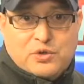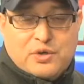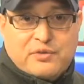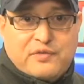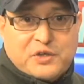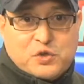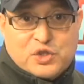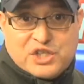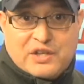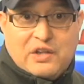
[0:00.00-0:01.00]
do other
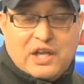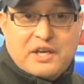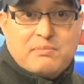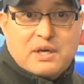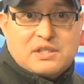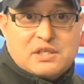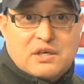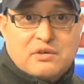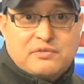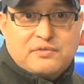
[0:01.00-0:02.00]
veterans like
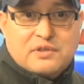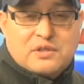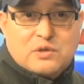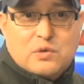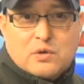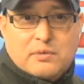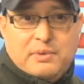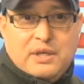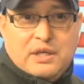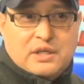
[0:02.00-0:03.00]
myself who are
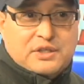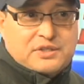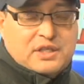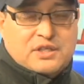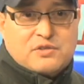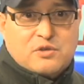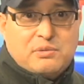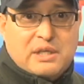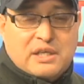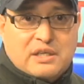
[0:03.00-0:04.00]
being, let's say,
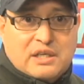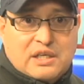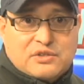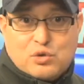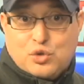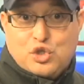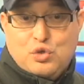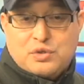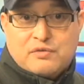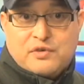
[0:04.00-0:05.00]
discriminated against or
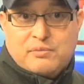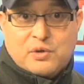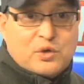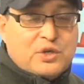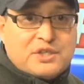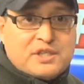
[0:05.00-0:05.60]
chosen from are going to